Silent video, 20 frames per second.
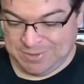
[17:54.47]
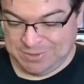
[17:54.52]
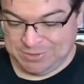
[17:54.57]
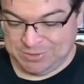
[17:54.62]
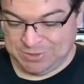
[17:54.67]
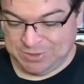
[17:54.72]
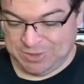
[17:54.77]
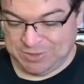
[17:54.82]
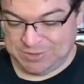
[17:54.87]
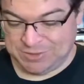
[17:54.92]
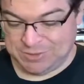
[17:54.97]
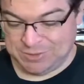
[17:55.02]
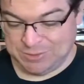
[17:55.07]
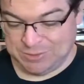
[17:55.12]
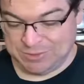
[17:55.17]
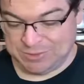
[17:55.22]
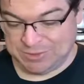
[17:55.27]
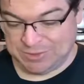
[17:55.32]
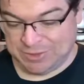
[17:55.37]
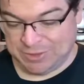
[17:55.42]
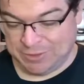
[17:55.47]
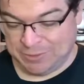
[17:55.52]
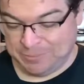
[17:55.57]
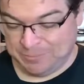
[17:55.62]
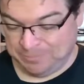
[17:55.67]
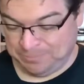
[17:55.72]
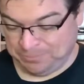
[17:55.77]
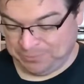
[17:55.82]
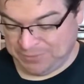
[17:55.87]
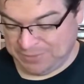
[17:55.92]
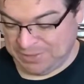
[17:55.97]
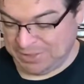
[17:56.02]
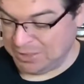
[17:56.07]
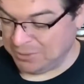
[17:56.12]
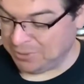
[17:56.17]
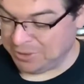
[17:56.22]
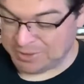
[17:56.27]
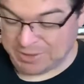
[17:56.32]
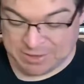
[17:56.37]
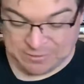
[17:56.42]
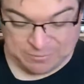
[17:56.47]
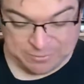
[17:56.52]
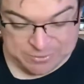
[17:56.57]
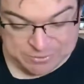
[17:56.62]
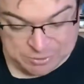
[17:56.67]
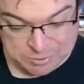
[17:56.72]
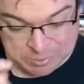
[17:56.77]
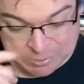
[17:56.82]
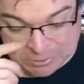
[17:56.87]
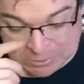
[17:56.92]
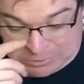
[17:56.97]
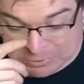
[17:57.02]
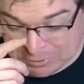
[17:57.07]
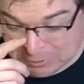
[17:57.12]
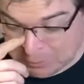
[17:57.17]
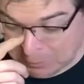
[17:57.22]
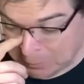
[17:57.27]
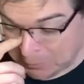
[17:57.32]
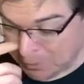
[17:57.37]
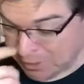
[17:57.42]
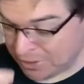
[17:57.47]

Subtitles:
Just too slow. Anyway, that's for the Super Nintendo.